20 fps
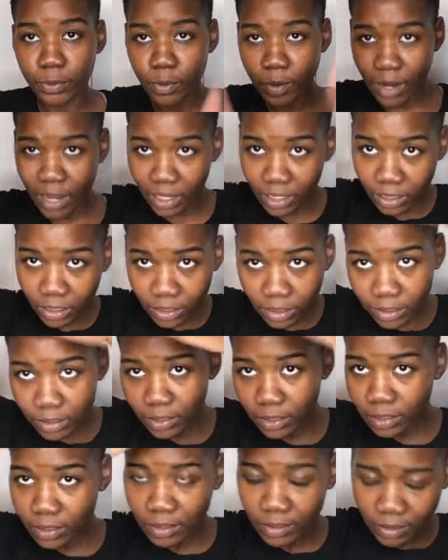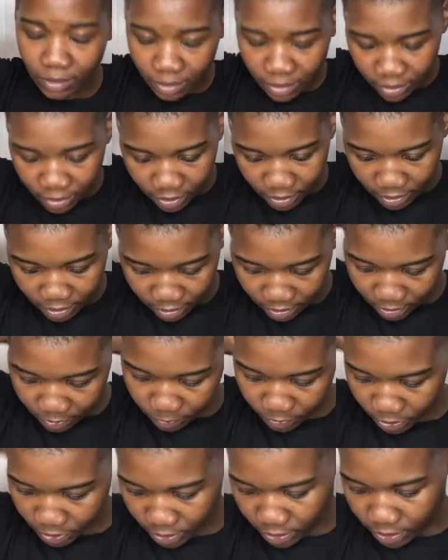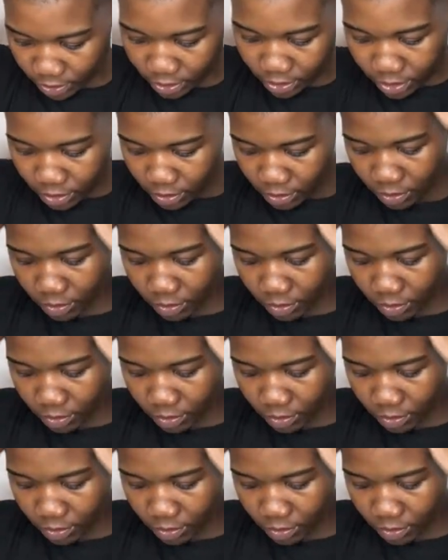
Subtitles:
product. I'm just gonna